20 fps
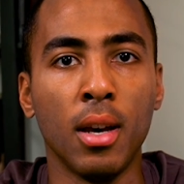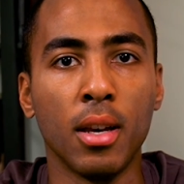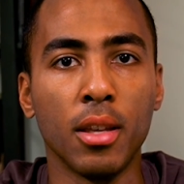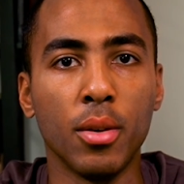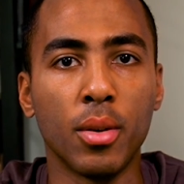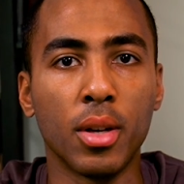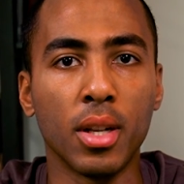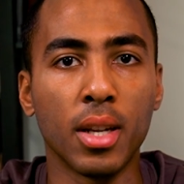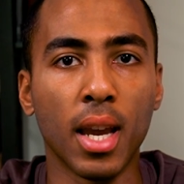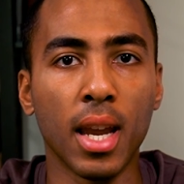
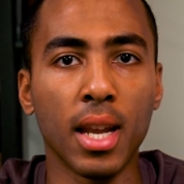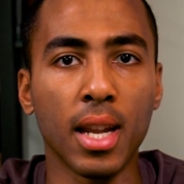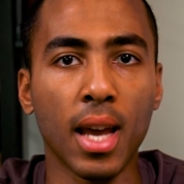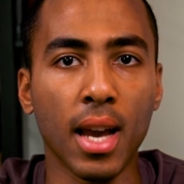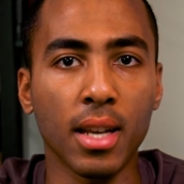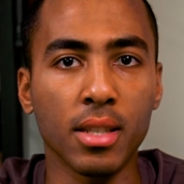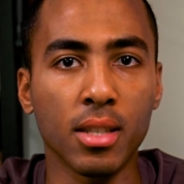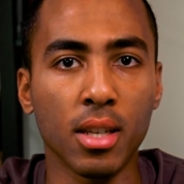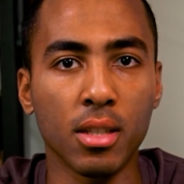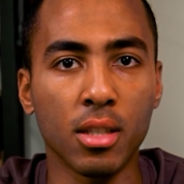You can gain
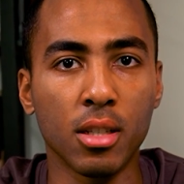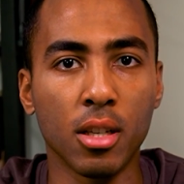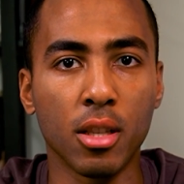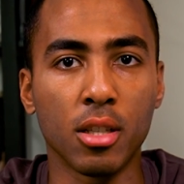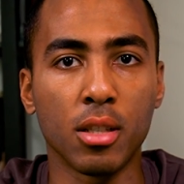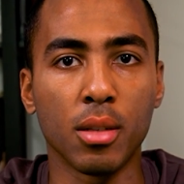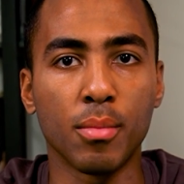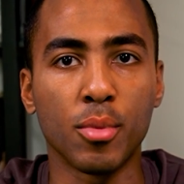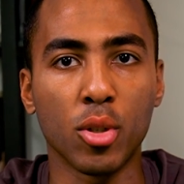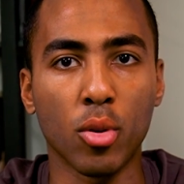access to the
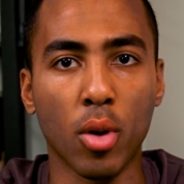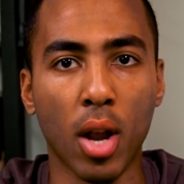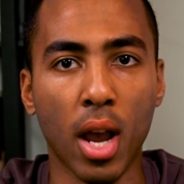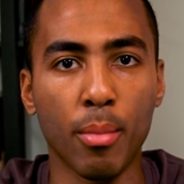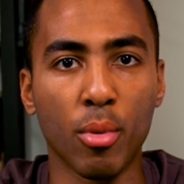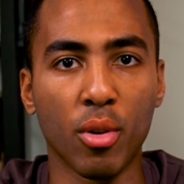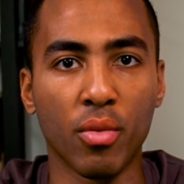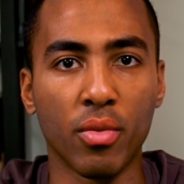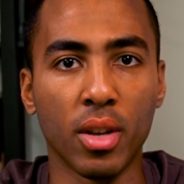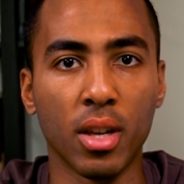
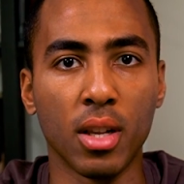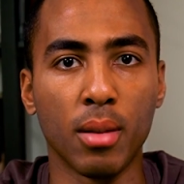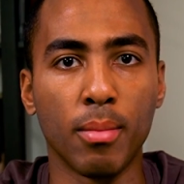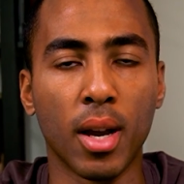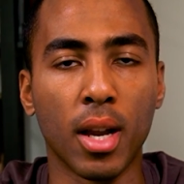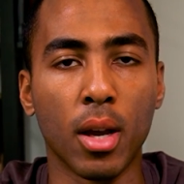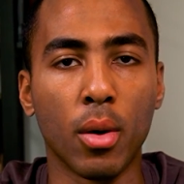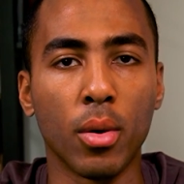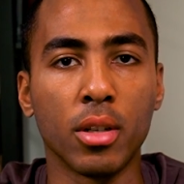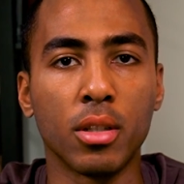subscriber feed
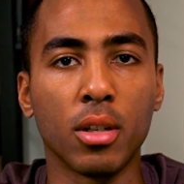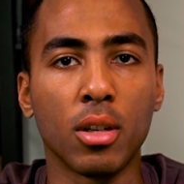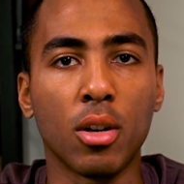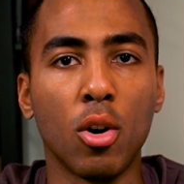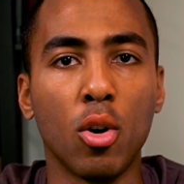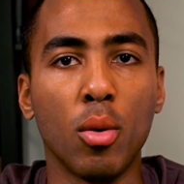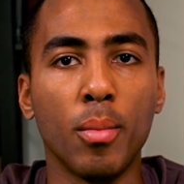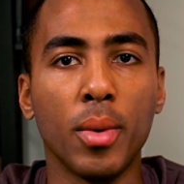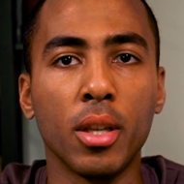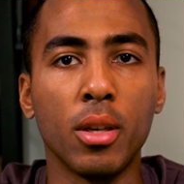by going to
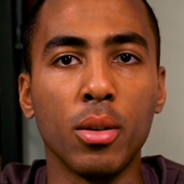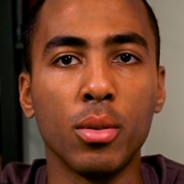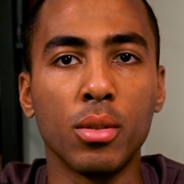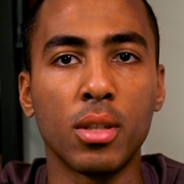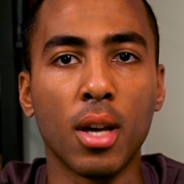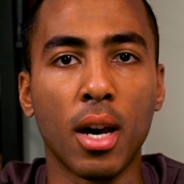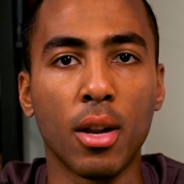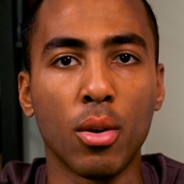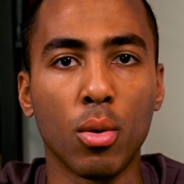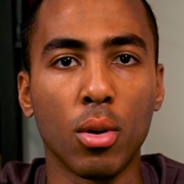
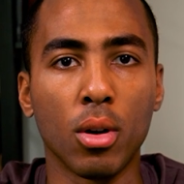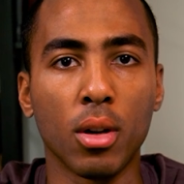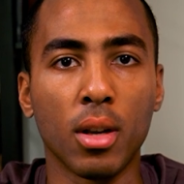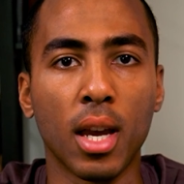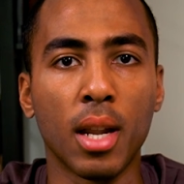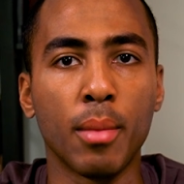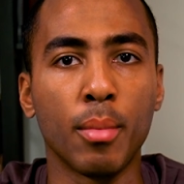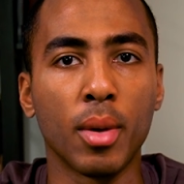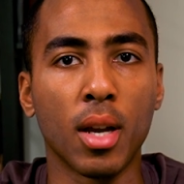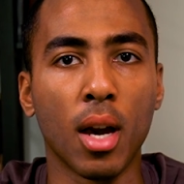colemanhughes.org
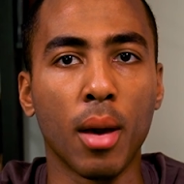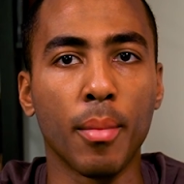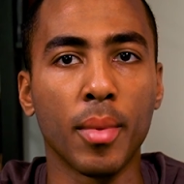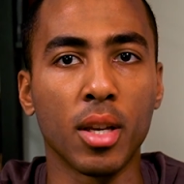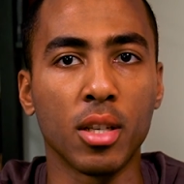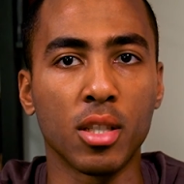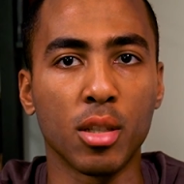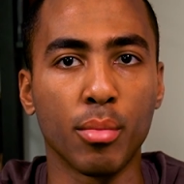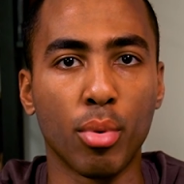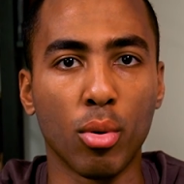and
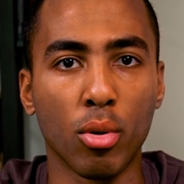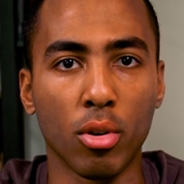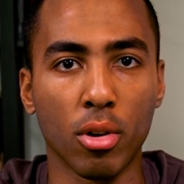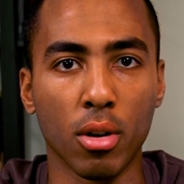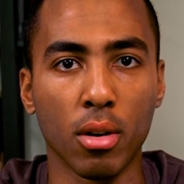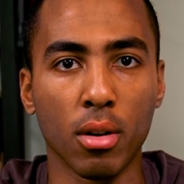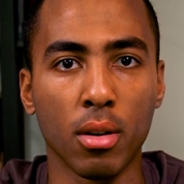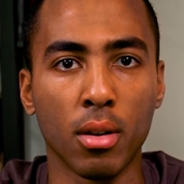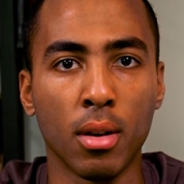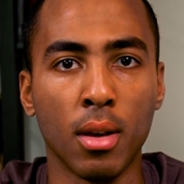becoming a
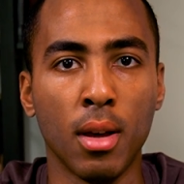supporter.